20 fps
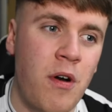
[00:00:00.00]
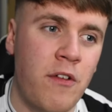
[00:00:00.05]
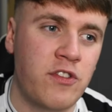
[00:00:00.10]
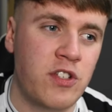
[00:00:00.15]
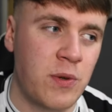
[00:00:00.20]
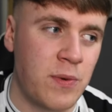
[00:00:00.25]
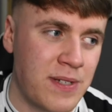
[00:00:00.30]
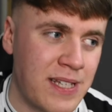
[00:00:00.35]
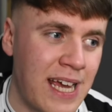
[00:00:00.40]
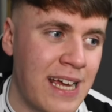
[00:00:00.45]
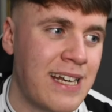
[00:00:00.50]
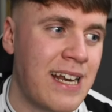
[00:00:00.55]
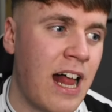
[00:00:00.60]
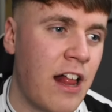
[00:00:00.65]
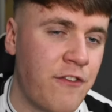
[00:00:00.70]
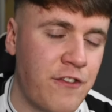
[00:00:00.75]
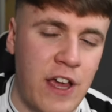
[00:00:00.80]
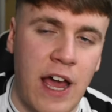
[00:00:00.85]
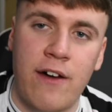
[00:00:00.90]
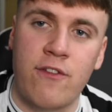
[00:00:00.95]
Obviously, we signed
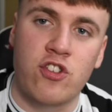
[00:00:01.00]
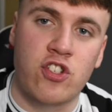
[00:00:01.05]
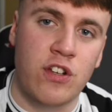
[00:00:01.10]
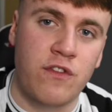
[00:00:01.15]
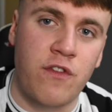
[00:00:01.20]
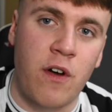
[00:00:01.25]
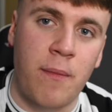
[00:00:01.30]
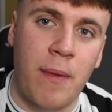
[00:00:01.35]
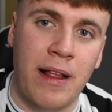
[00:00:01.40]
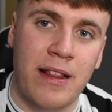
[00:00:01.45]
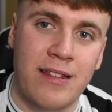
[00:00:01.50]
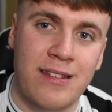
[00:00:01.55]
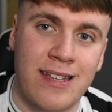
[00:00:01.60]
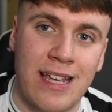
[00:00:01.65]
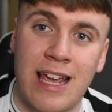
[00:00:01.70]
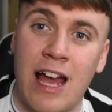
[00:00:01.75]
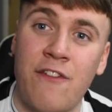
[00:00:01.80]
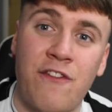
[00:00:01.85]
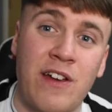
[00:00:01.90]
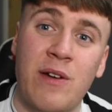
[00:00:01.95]
Alfie Harrison from Man
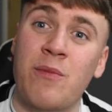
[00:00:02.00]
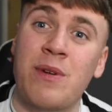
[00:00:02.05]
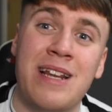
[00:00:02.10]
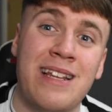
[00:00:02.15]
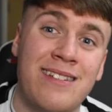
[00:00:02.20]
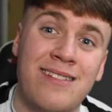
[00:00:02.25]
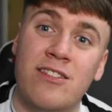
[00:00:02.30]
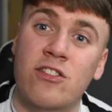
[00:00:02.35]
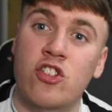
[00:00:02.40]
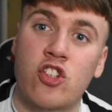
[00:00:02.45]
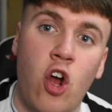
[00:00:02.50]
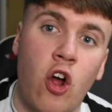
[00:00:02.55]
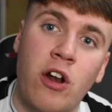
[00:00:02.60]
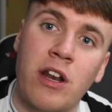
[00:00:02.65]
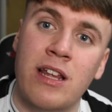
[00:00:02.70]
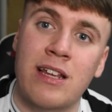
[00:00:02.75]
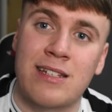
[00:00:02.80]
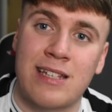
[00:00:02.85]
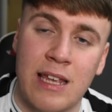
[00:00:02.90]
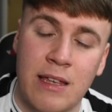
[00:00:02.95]
City. I think when you
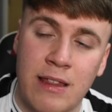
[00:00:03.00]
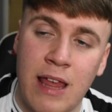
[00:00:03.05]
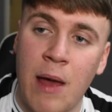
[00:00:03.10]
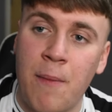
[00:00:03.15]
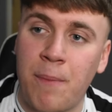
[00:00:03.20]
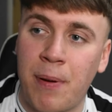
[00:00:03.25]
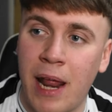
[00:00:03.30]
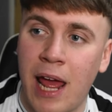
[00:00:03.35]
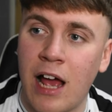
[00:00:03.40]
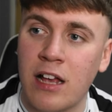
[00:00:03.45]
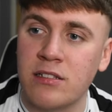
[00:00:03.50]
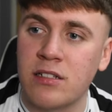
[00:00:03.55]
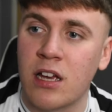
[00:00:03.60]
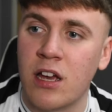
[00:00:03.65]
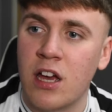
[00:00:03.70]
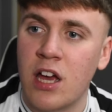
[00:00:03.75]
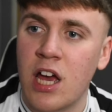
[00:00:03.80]
start to see them players